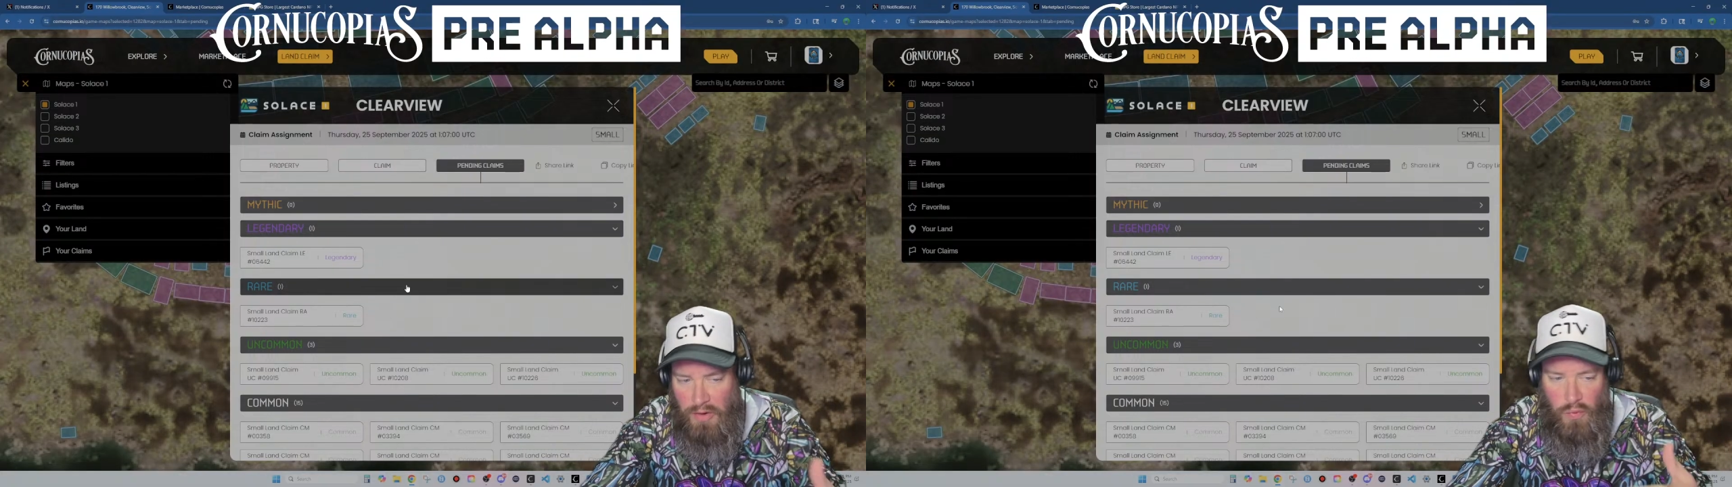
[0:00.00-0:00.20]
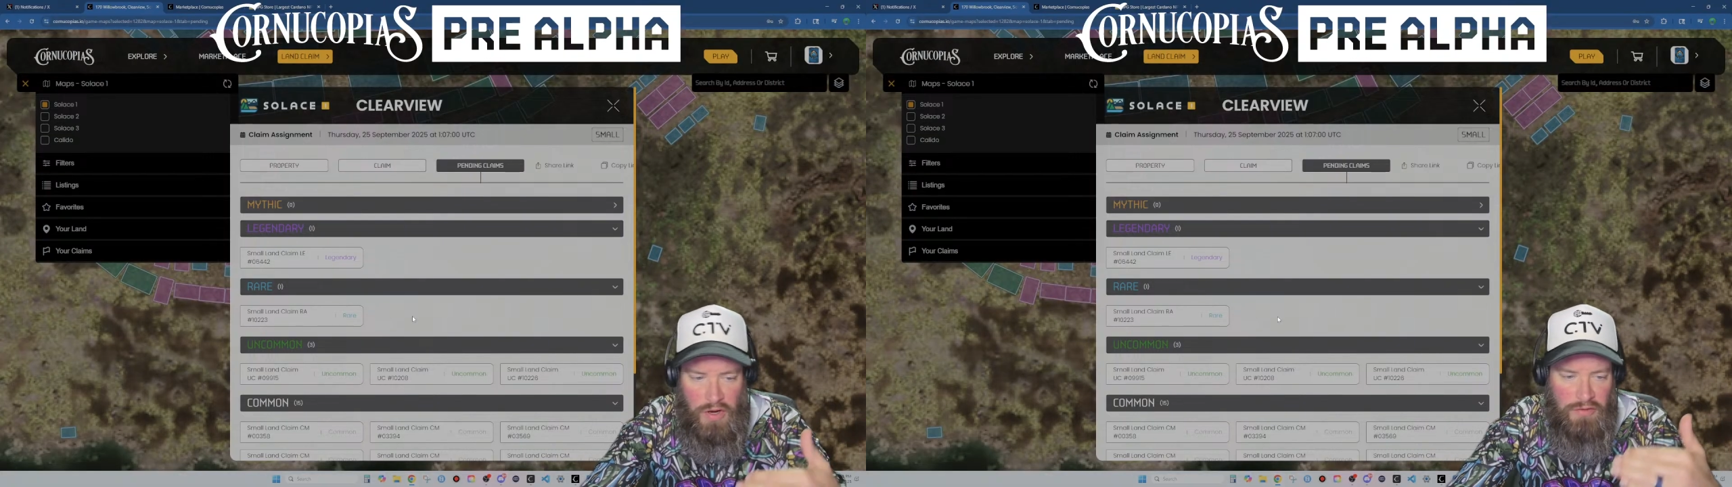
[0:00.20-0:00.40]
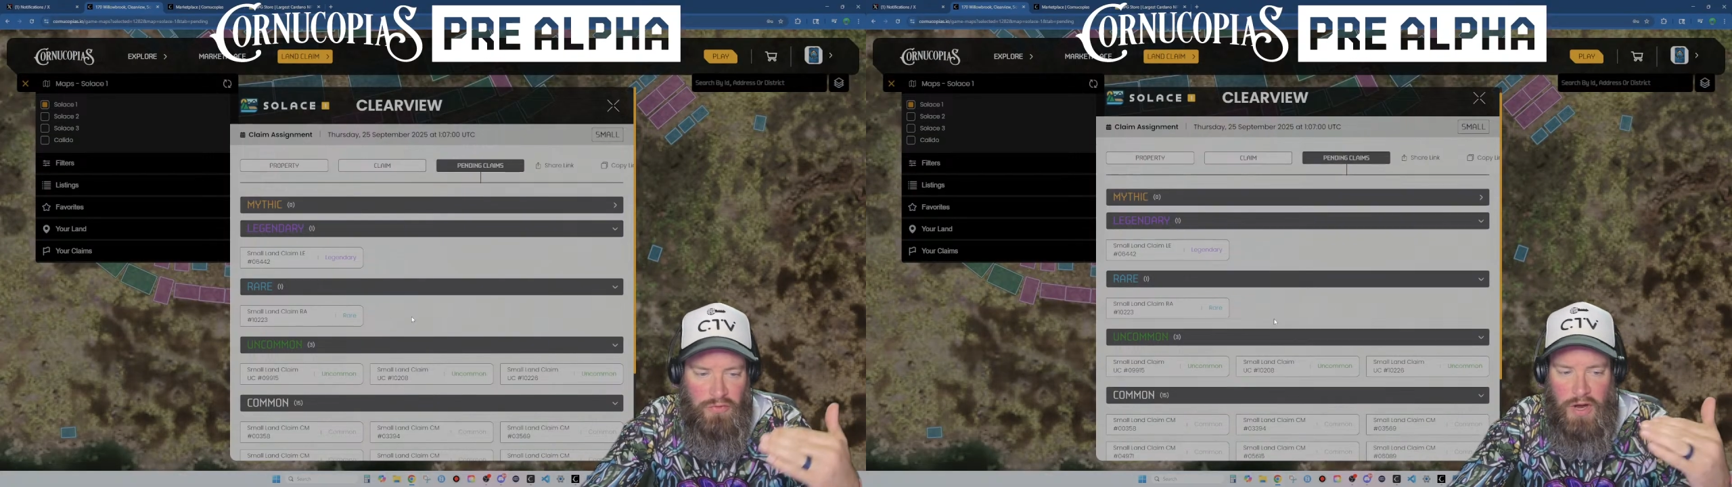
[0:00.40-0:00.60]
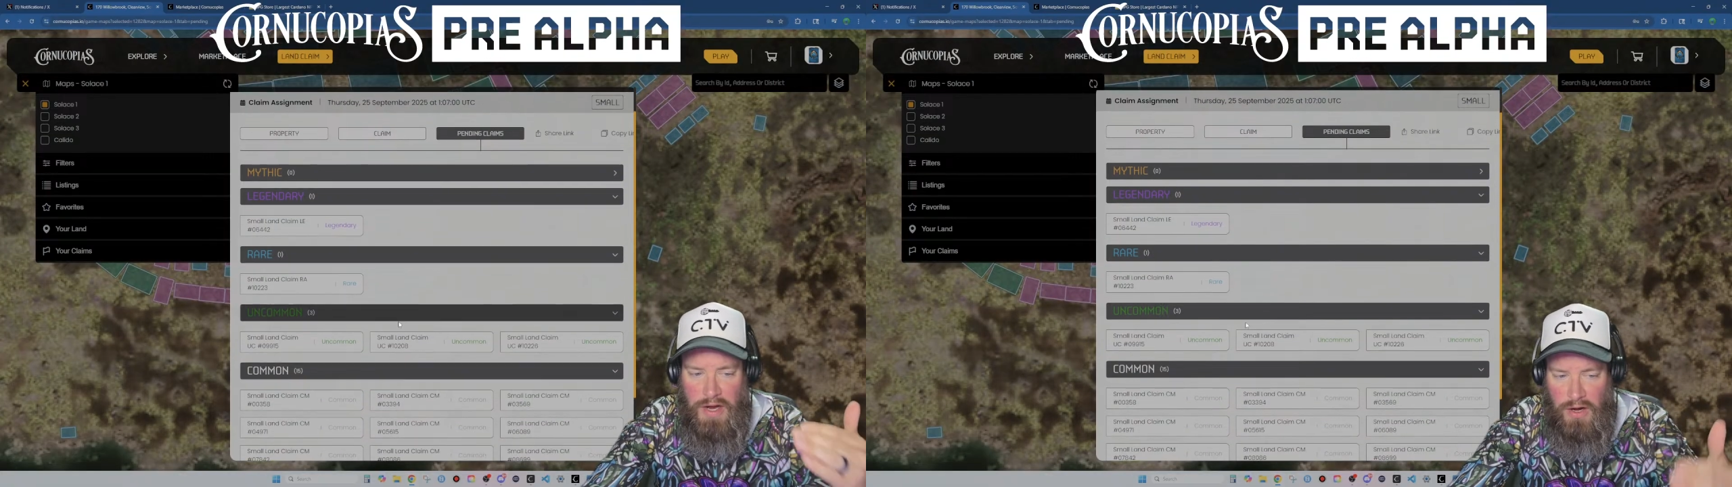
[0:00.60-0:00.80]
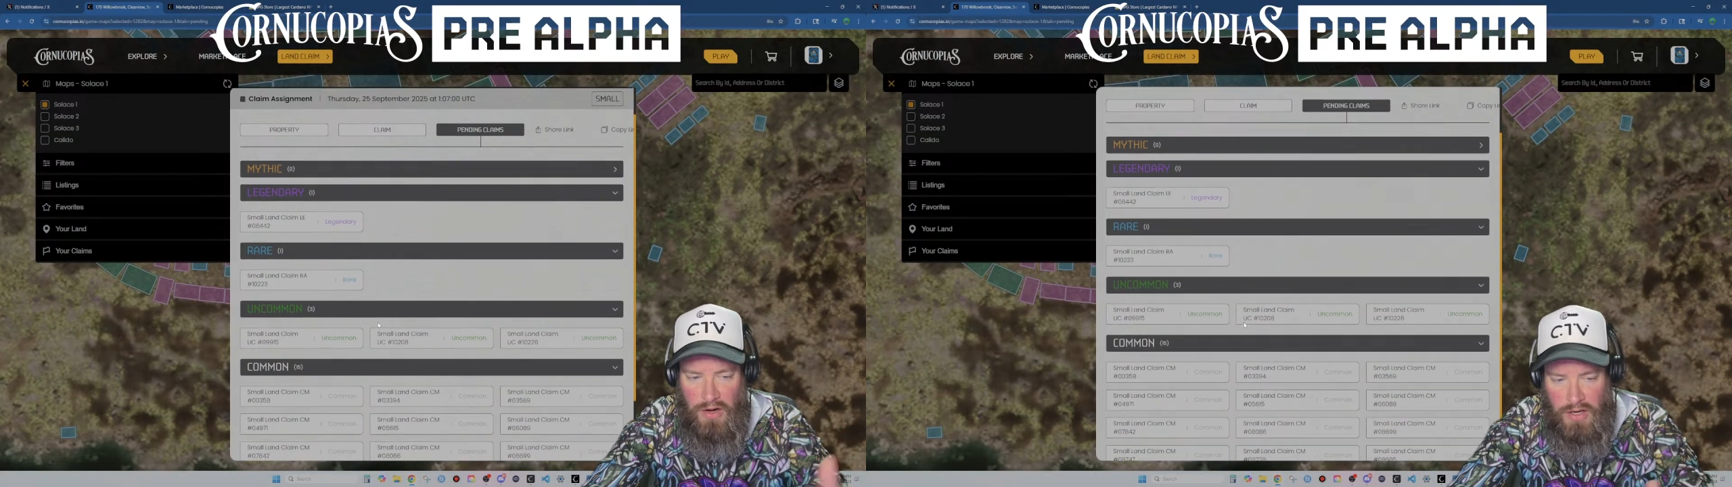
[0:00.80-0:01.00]
1
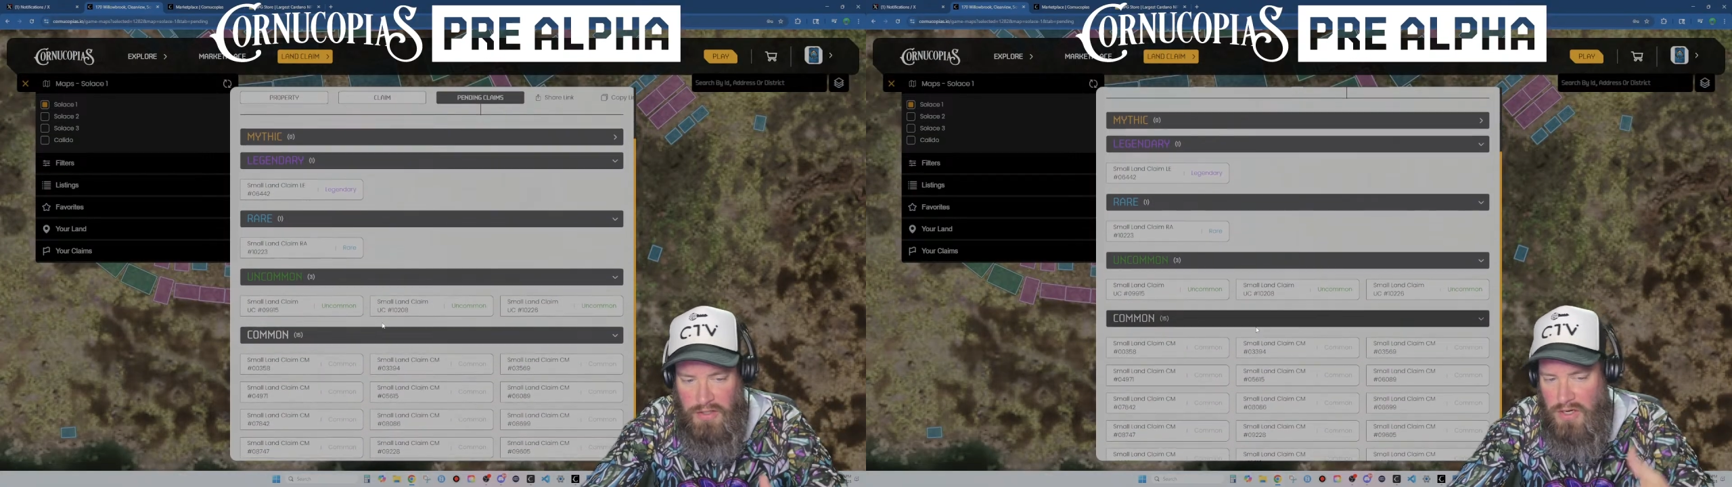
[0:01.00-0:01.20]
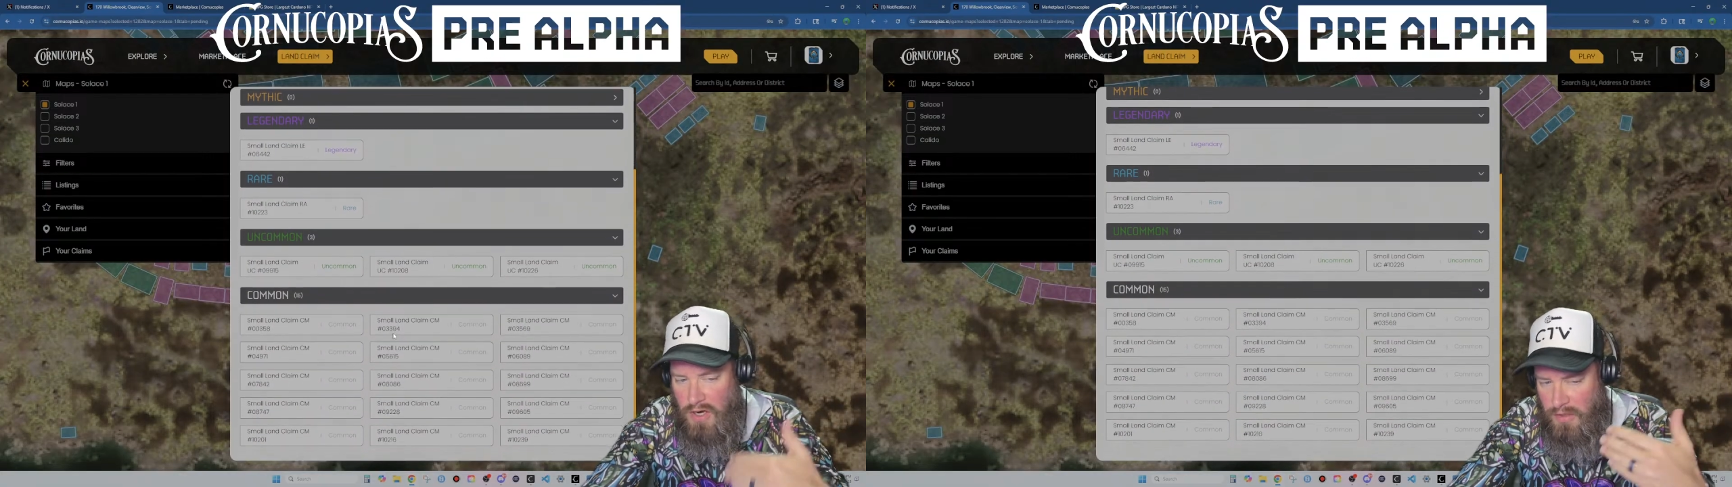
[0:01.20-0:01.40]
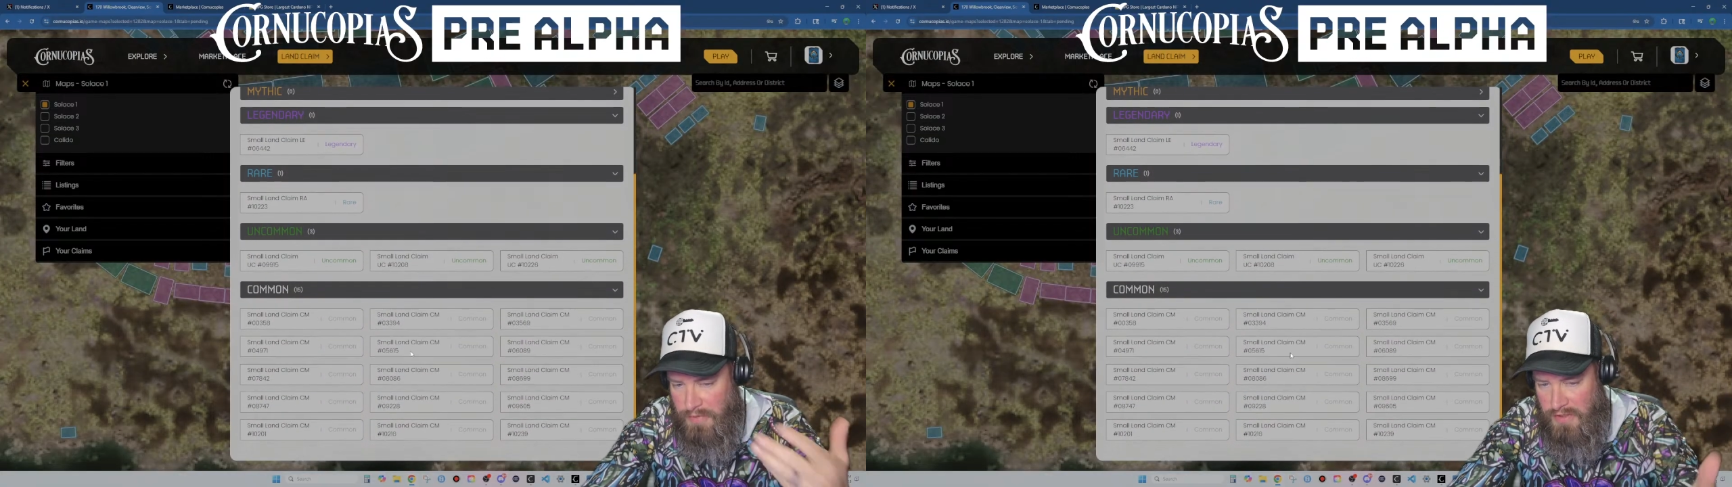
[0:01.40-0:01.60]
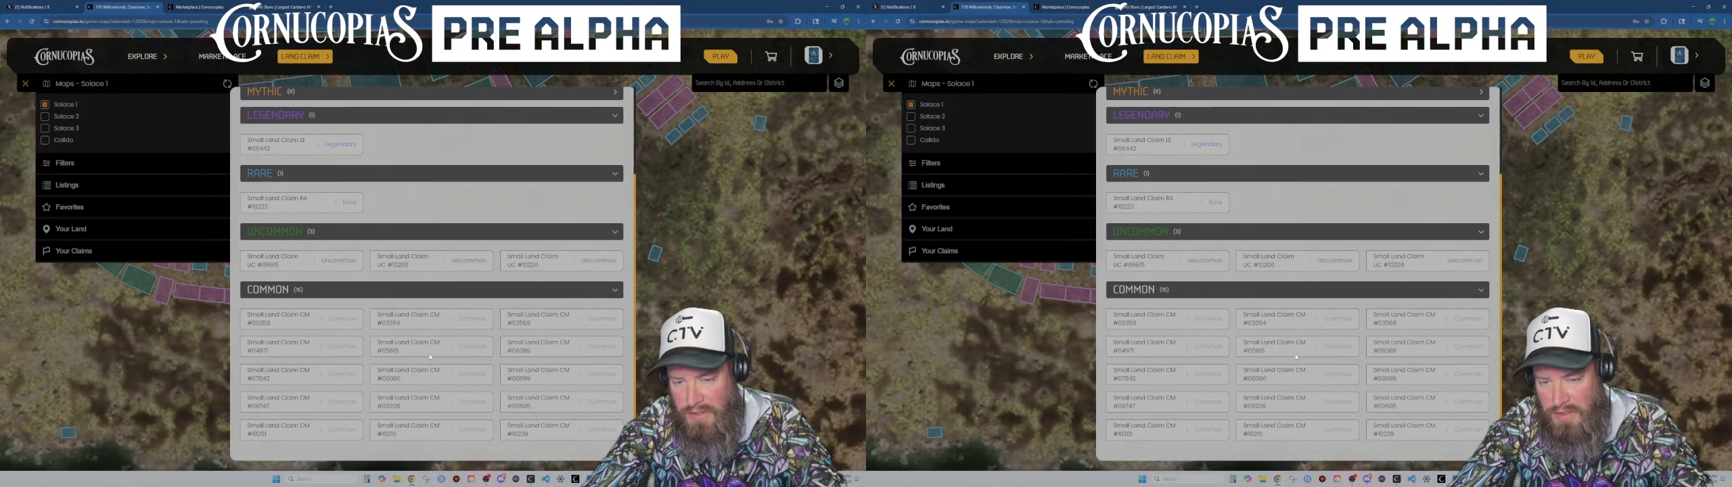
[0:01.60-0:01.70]
rare, uncommon,